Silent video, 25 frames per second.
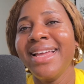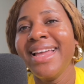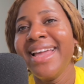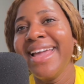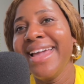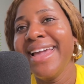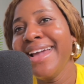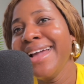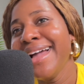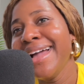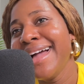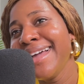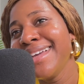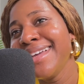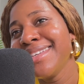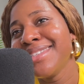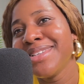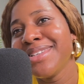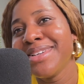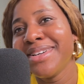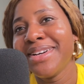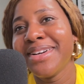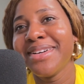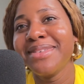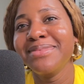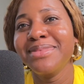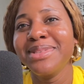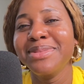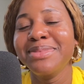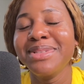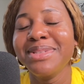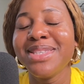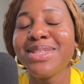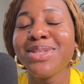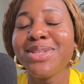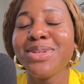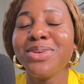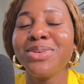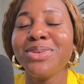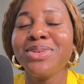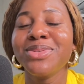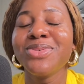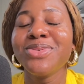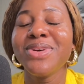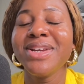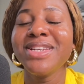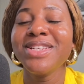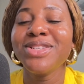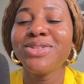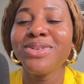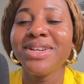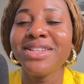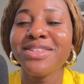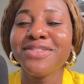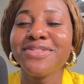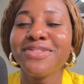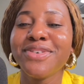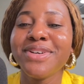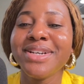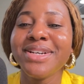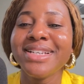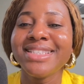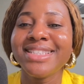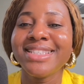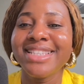Hey guys, your girl Mimi. So 2024 is